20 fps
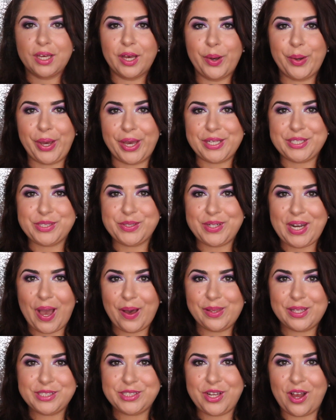Okay, so
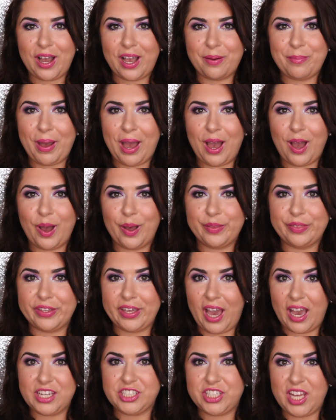now let's talk about
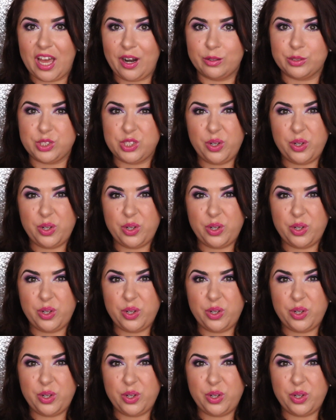the eyeshadows.